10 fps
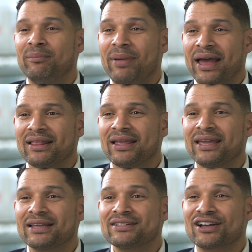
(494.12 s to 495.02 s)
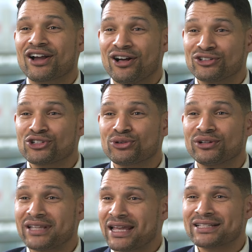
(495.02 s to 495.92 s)
Ballet is a cultural
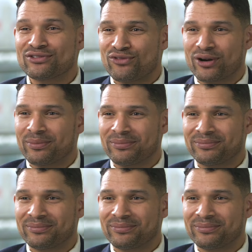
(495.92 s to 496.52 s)
dance form.